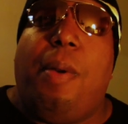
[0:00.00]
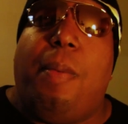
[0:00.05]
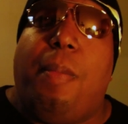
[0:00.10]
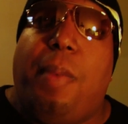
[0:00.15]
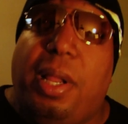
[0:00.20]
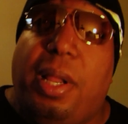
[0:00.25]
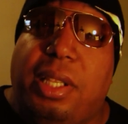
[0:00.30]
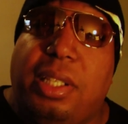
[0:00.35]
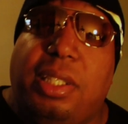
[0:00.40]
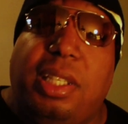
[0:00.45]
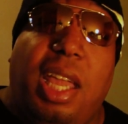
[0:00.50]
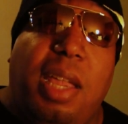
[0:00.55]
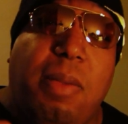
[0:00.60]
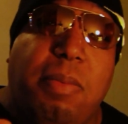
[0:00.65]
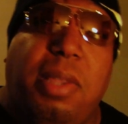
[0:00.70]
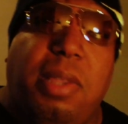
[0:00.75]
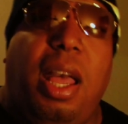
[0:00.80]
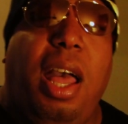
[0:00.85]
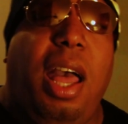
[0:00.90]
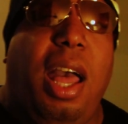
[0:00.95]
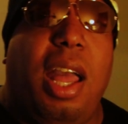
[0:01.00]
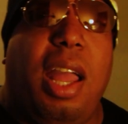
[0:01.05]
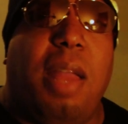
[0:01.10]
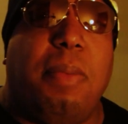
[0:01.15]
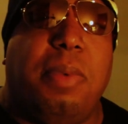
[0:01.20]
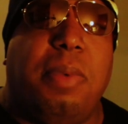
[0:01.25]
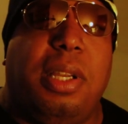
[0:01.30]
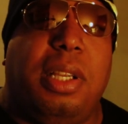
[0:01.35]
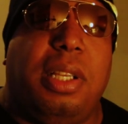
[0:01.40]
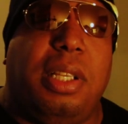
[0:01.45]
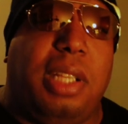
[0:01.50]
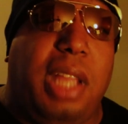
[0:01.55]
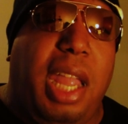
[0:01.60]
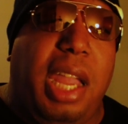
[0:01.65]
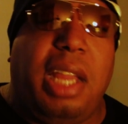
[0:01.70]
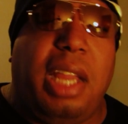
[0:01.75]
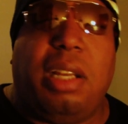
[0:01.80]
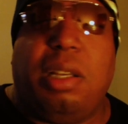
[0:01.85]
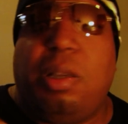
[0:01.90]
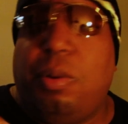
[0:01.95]
But at the same time, they
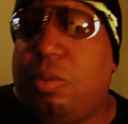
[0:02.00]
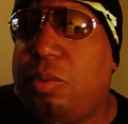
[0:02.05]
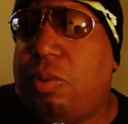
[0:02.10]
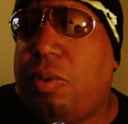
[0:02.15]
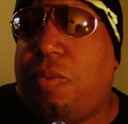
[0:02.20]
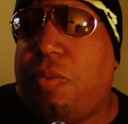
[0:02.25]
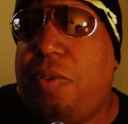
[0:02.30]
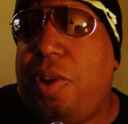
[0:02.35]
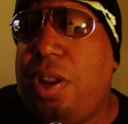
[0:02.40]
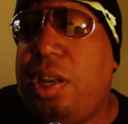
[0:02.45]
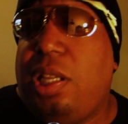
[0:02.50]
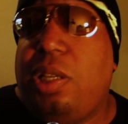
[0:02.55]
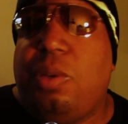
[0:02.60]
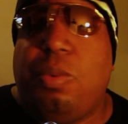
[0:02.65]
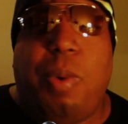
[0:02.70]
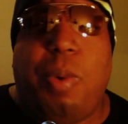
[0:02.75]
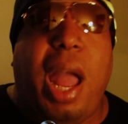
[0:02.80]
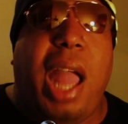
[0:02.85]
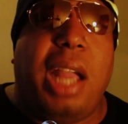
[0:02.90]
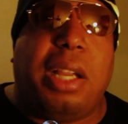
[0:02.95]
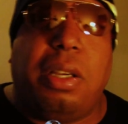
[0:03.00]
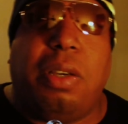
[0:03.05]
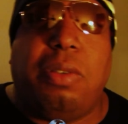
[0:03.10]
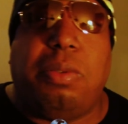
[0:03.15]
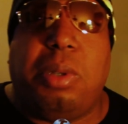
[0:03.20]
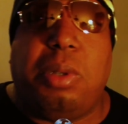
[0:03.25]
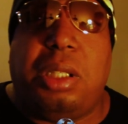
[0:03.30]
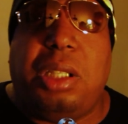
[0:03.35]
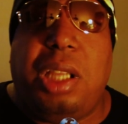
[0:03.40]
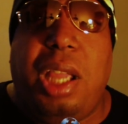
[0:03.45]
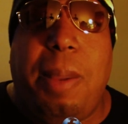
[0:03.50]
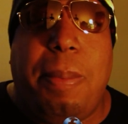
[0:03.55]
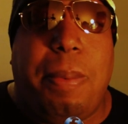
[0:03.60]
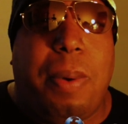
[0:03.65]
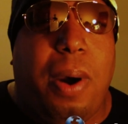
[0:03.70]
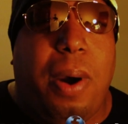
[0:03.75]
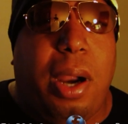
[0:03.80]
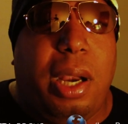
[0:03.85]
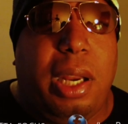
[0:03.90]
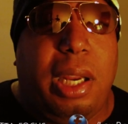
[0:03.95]
got to defend these wackos from the Tea
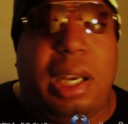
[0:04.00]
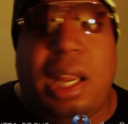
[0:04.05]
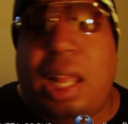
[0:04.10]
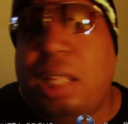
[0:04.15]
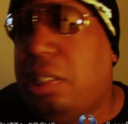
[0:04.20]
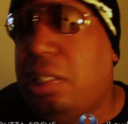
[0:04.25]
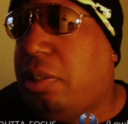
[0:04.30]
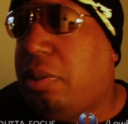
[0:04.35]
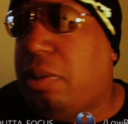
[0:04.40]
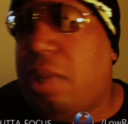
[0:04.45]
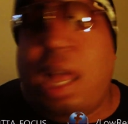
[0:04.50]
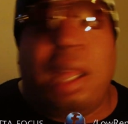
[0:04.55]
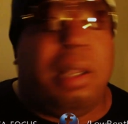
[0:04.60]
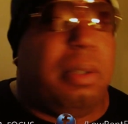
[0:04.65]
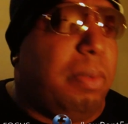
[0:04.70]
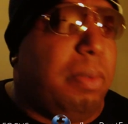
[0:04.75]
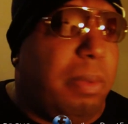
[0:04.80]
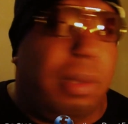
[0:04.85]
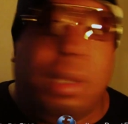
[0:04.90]
Party, and I'd